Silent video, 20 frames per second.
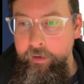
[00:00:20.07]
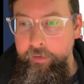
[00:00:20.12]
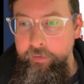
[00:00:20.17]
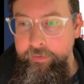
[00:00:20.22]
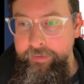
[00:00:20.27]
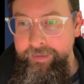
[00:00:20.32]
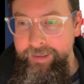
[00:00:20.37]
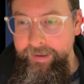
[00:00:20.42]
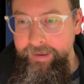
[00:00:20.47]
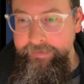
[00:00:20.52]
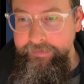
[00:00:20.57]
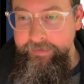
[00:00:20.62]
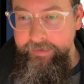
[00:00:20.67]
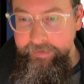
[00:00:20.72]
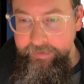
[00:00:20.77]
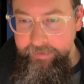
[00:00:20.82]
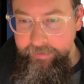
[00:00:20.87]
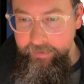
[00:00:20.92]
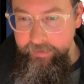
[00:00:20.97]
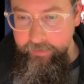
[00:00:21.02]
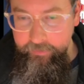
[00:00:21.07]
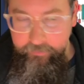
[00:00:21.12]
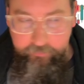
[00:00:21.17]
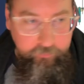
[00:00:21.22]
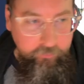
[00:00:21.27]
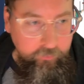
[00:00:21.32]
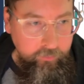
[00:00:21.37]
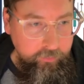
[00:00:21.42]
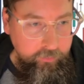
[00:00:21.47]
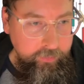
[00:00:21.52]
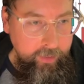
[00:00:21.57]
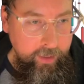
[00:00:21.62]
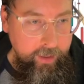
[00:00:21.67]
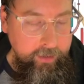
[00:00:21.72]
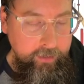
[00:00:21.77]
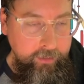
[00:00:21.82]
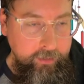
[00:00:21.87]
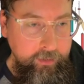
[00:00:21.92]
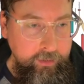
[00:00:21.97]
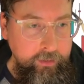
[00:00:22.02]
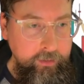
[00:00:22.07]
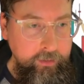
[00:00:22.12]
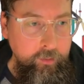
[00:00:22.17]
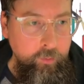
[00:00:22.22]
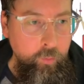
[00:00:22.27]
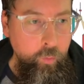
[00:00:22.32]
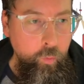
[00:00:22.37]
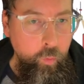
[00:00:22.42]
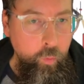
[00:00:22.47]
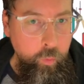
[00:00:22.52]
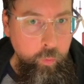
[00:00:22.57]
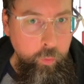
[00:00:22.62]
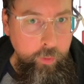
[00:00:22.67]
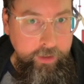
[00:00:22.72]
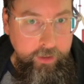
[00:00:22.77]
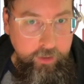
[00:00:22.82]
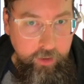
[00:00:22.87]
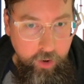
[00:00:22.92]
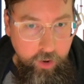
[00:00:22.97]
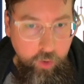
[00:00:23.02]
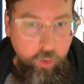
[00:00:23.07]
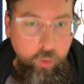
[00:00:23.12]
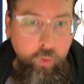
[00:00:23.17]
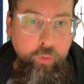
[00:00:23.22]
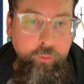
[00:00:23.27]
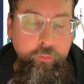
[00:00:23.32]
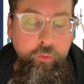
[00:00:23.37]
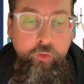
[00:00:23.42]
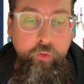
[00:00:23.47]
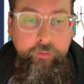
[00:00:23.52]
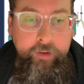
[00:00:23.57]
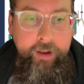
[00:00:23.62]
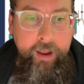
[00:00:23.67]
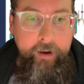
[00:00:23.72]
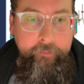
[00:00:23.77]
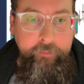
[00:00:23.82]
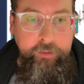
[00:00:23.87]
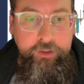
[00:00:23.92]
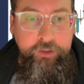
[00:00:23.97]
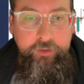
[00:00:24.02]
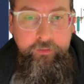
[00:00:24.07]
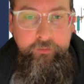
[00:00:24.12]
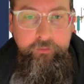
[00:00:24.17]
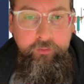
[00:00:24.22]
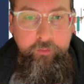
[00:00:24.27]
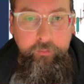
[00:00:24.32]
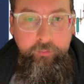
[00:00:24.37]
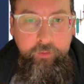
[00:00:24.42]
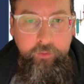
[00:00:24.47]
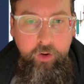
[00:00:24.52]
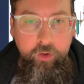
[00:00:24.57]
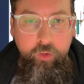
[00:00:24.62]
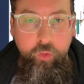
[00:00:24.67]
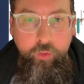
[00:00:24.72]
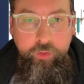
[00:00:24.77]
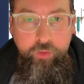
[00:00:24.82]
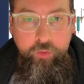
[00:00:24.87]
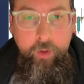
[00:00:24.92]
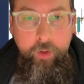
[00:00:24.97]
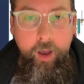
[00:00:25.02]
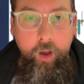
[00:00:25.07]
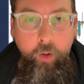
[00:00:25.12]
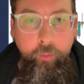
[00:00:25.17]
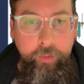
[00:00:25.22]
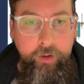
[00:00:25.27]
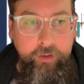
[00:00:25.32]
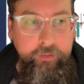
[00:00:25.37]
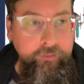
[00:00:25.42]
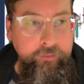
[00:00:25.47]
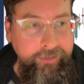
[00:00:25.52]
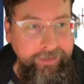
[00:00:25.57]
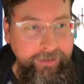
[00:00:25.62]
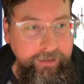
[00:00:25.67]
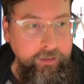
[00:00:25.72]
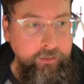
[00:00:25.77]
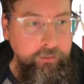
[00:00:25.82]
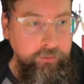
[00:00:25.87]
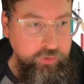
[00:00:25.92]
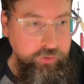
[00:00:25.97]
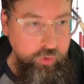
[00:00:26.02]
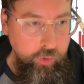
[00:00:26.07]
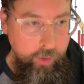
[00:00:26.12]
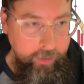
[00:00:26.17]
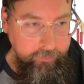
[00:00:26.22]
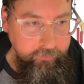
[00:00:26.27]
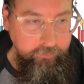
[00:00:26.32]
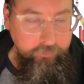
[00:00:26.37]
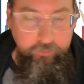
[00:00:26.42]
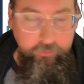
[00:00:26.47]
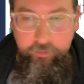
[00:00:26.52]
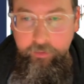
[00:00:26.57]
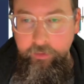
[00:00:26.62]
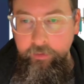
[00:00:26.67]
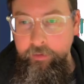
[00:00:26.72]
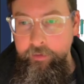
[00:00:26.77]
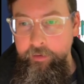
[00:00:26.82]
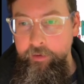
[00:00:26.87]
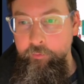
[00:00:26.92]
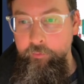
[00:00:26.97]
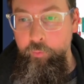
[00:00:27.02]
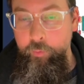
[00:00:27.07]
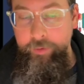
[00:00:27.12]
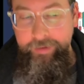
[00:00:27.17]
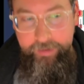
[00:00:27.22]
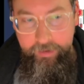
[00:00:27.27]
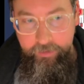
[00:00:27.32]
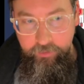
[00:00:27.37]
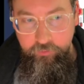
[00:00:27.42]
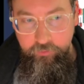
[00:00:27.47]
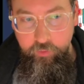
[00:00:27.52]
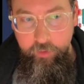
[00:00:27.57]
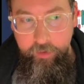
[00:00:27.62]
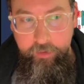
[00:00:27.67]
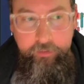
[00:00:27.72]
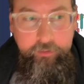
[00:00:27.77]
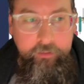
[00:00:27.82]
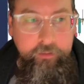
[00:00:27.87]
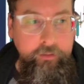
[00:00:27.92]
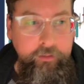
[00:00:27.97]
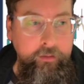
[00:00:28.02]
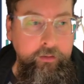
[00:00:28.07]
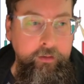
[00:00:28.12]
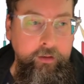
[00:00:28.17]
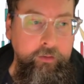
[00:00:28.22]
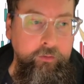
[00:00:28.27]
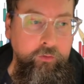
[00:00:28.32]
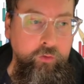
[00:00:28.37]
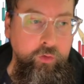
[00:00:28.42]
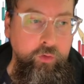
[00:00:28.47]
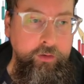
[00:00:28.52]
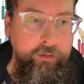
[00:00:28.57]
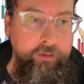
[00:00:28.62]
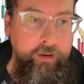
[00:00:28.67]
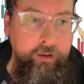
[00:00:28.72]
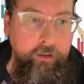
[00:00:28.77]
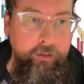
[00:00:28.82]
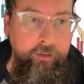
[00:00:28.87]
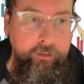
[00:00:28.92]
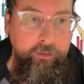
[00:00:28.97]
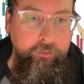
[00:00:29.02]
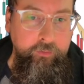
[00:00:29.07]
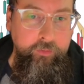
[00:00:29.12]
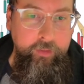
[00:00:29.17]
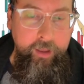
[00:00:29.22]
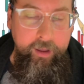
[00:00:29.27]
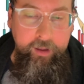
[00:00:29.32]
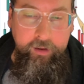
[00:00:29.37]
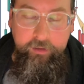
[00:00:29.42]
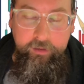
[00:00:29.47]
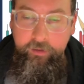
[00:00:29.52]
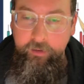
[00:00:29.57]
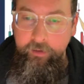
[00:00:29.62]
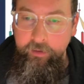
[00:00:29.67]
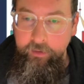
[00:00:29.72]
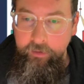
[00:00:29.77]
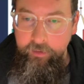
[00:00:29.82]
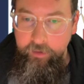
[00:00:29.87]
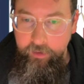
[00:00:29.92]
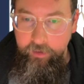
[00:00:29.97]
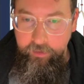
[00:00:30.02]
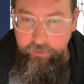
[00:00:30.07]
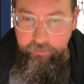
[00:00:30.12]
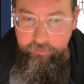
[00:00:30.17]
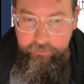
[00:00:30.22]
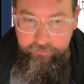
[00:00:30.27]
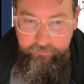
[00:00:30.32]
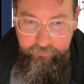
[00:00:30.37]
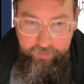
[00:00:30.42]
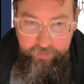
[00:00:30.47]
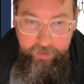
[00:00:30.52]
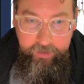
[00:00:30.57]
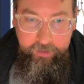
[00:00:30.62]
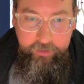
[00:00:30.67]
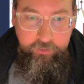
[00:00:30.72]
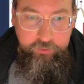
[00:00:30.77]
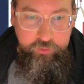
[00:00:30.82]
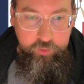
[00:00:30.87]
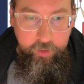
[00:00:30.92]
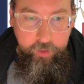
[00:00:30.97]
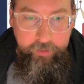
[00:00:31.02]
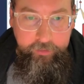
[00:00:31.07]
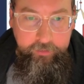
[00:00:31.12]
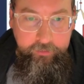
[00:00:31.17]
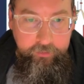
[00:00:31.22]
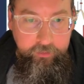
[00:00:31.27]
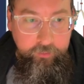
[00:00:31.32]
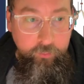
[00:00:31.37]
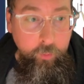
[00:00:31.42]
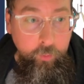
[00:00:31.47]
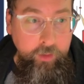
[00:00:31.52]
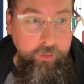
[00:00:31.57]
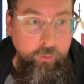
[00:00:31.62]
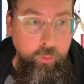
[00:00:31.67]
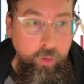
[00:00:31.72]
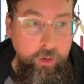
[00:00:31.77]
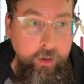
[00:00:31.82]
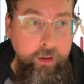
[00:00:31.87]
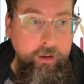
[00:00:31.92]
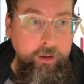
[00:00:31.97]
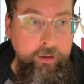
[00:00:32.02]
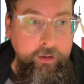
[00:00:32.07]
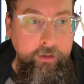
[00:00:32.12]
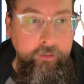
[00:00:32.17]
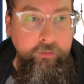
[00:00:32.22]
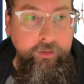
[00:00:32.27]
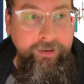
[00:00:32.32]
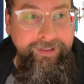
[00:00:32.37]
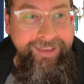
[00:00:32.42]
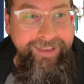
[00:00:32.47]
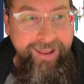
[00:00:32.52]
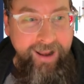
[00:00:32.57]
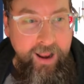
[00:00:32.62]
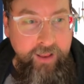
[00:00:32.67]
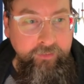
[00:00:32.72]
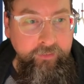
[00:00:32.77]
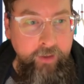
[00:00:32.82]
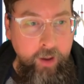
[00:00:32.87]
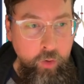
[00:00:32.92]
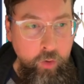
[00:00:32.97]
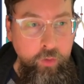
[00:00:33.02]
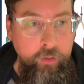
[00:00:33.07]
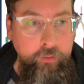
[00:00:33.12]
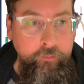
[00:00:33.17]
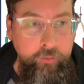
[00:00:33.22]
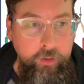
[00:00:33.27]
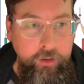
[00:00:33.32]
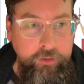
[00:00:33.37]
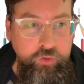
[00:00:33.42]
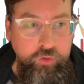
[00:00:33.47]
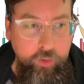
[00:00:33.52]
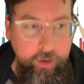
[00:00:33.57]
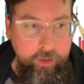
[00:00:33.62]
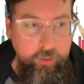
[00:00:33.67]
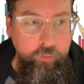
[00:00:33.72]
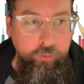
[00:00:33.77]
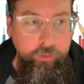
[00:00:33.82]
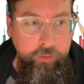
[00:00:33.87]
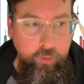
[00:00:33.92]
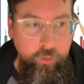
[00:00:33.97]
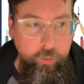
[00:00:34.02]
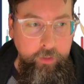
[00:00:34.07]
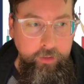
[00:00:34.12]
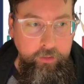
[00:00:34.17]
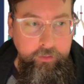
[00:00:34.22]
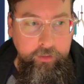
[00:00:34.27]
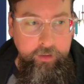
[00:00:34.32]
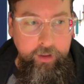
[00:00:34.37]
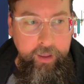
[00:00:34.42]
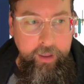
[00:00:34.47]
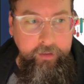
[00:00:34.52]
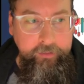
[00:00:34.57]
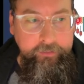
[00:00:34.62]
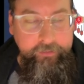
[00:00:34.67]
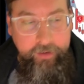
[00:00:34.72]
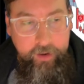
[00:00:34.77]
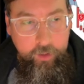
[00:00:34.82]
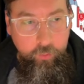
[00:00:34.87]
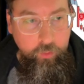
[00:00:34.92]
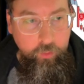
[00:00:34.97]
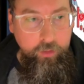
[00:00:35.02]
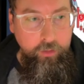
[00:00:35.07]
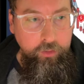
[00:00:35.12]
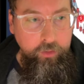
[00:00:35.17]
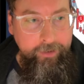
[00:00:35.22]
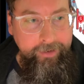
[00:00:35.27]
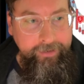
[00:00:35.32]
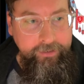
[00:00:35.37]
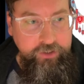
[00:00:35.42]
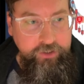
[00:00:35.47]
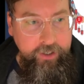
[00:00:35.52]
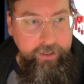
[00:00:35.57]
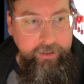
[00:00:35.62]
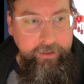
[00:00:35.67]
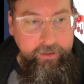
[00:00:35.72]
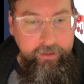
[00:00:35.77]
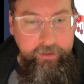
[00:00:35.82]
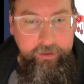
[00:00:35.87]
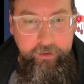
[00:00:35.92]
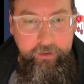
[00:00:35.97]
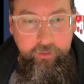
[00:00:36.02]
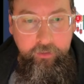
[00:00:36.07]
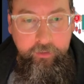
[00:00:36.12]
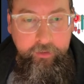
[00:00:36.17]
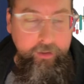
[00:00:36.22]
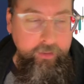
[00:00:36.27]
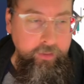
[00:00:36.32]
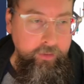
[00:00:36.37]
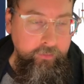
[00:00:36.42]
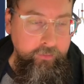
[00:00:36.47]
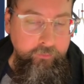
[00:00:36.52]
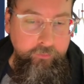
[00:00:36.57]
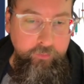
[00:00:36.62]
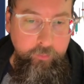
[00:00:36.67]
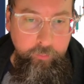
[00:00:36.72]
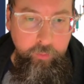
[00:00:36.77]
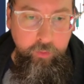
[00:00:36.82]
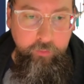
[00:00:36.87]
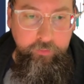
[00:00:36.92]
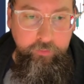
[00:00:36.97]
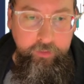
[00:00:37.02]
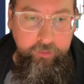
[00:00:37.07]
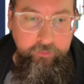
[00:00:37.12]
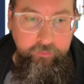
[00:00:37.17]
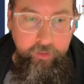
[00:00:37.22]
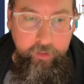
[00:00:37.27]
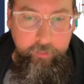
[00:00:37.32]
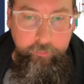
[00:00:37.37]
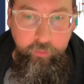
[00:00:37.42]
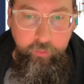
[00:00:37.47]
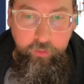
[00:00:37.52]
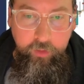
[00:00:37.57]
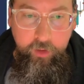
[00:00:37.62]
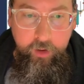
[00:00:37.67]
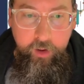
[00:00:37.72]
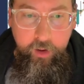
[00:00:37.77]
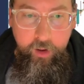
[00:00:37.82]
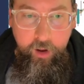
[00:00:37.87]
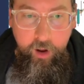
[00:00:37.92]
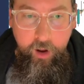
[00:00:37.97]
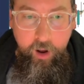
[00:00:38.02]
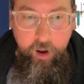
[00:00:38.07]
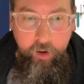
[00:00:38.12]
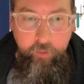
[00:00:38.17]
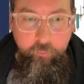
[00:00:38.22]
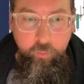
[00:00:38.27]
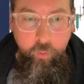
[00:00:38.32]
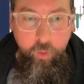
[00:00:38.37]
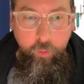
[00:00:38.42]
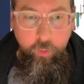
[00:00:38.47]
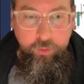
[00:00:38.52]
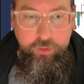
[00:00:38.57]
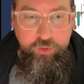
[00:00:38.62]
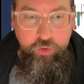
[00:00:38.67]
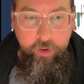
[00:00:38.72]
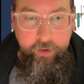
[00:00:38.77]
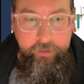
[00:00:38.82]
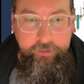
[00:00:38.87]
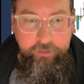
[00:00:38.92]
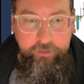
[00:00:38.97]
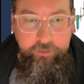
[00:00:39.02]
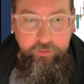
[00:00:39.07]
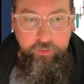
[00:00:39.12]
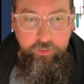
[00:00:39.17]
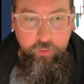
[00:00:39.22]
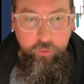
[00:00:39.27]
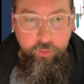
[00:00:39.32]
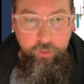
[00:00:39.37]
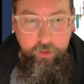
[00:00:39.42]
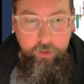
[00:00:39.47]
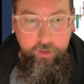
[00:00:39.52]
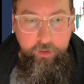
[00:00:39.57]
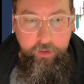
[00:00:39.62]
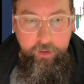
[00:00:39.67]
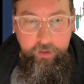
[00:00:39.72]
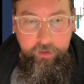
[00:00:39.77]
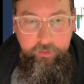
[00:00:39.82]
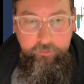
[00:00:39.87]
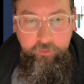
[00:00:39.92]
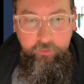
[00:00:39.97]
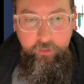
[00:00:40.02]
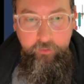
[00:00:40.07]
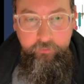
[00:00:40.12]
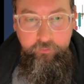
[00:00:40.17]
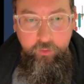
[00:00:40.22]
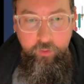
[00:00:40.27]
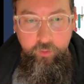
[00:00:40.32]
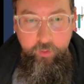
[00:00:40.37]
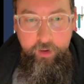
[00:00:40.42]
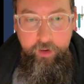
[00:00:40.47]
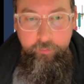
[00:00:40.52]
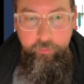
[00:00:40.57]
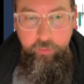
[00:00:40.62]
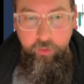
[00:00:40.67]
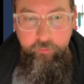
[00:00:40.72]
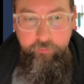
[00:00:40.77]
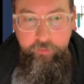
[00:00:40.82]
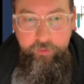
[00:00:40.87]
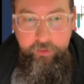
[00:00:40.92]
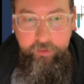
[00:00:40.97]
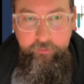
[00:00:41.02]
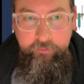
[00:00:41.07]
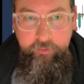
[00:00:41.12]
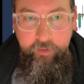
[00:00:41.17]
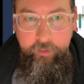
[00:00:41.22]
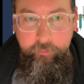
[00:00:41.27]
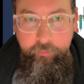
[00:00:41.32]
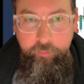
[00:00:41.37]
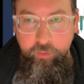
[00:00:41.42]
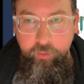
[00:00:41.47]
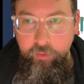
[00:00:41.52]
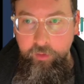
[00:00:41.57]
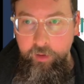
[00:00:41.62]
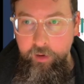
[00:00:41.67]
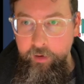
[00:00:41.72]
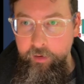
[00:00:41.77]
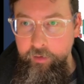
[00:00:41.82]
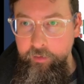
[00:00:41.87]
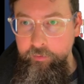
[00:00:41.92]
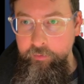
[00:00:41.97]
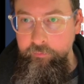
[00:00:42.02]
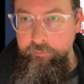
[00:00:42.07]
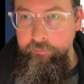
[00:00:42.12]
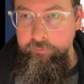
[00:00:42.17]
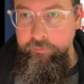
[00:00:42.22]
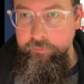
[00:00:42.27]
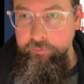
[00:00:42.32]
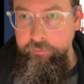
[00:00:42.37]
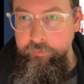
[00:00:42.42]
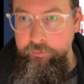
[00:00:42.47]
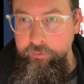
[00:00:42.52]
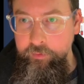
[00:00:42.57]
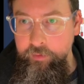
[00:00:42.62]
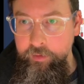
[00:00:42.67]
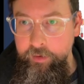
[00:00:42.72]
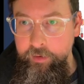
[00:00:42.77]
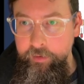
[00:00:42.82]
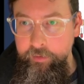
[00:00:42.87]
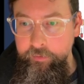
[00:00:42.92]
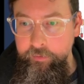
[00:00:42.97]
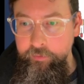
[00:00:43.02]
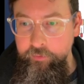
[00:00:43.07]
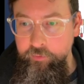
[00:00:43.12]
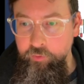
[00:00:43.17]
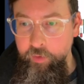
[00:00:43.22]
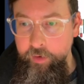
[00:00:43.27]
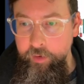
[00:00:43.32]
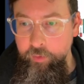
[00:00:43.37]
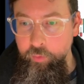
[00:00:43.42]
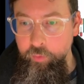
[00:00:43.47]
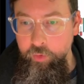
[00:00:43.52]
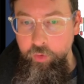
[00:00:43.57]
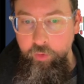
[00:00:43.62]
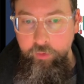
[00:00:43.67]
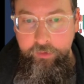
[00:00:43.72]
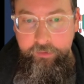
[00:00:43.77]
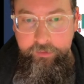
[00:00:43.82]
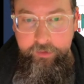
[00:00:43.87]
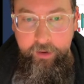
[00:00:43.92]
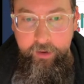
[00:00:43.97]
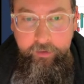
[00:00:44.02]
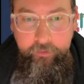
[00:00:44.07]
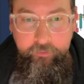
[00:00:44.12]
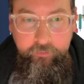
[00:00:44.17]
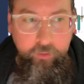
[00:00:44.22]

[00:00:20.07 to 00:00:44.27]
The idea is that we know moving average systems are going to help us in trends. If we get a trend, it's going to tell us that to stay in a trend when it's working, and it's going to get us out of a trend really quickly. And today we're going to look at JD here, and I think this is a perfect example of what we're trying to do. And it's also a perfect example of the trade we're going to take.